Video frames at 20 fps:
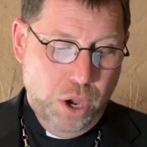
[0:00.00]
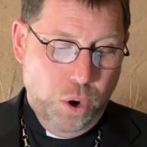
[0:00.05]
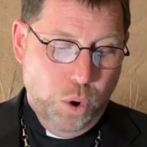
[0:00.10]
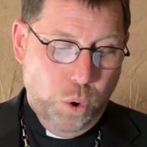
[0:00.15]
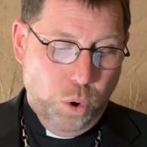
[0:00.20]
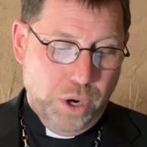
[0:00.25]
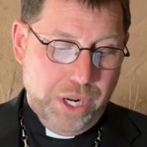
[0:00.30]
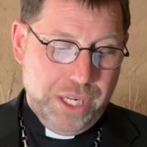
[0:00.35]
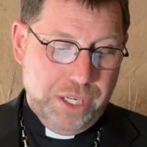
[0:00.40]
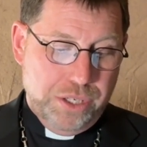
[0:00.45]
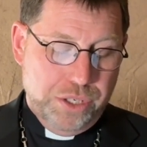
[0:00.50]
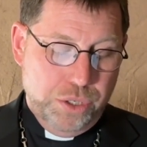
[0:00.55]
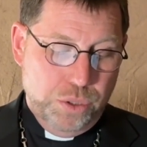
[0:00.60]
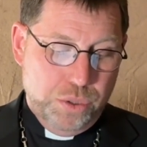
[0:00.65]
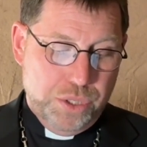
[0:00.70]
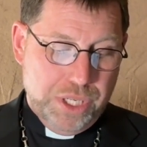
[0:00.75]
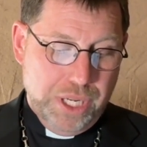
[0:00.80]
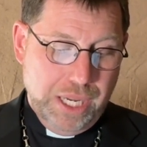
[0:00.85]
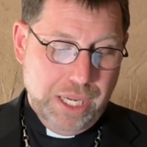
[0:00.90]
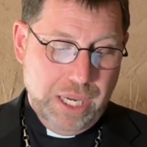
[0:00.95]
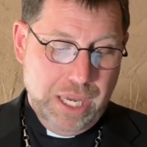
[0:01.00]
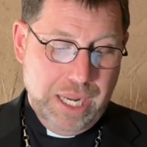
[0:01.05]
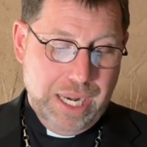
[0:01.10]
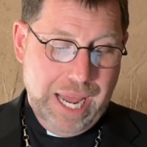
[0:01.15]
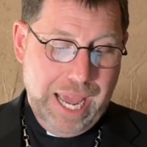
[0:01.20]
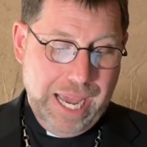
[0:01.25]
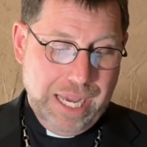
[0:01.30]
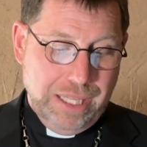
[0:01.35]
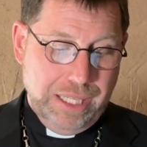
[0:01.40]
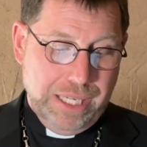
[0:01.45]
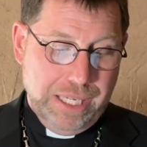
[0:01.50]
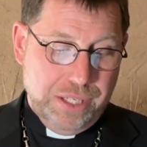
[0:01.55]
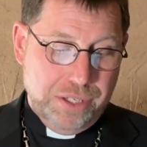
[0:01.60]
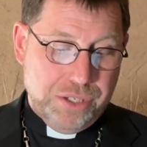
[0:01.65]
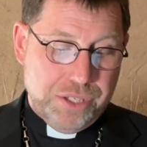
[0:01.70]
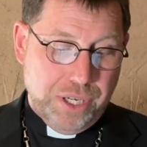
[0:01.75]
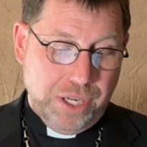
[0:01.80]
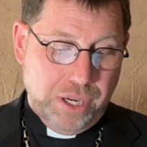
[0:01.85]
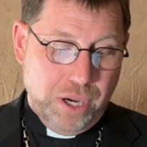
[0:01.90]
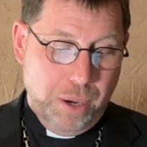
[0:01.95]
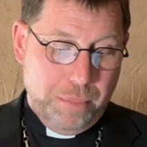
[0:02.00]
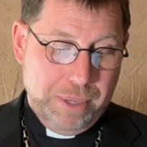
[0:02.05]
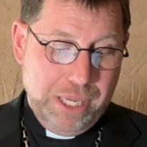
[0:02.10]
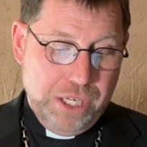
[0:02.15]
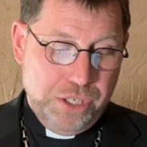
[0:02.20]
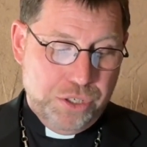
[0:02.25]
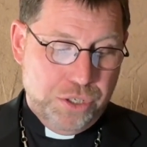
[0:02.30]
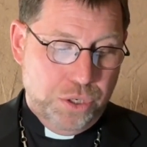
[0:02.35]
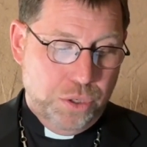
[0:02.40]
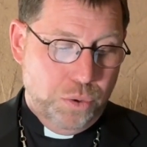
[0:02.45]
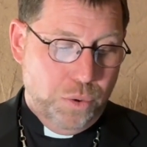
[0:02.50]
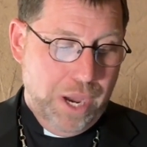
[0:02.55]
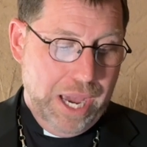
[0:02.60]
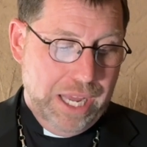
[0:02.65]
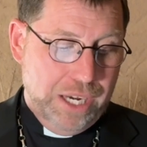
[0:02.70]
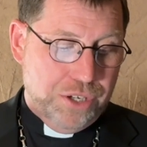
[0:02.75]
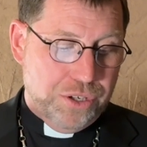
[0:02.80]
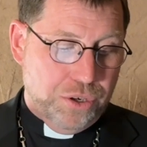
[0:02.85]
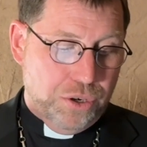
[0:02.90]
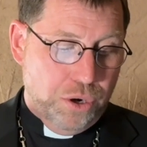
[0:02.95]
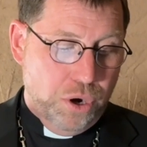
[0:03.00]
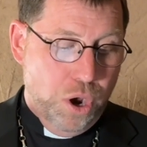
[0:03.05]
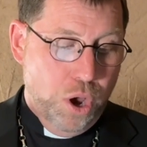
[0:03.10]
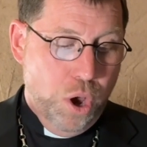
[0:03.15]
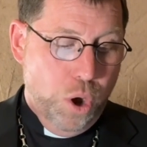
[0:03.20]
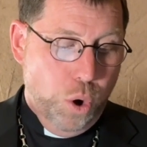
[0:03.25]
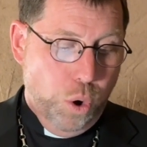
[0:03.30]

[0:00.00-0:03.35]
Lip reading: or inducing an alien to come into, enter,